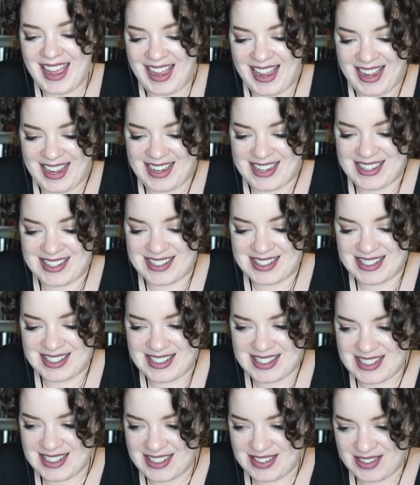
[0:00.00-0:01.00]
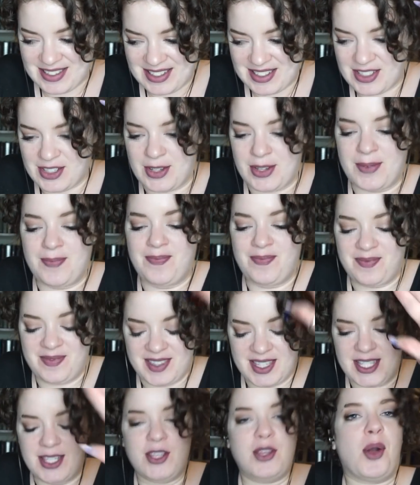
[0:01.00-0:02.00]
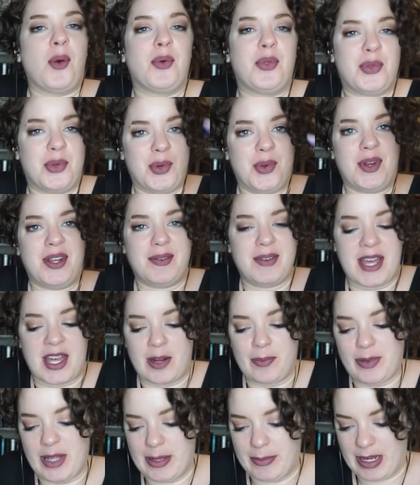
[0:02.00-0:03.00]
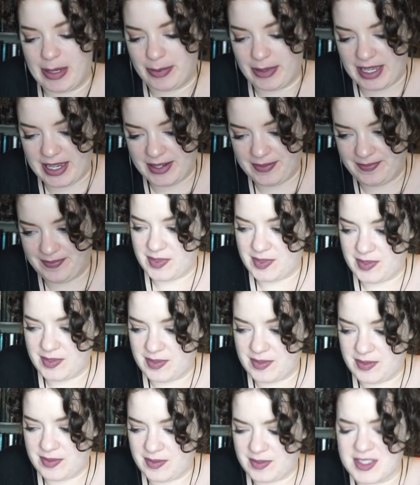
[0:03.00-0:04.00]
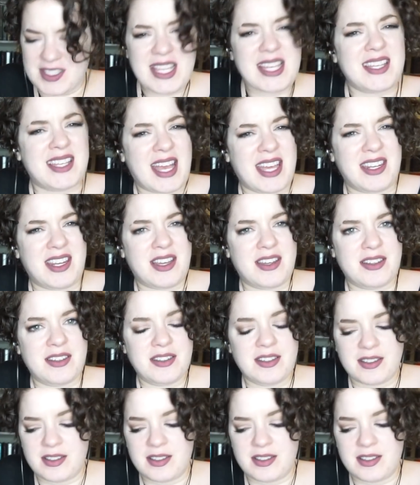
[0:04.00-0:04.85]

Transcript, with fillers: and go through it kind of play by play is that Genya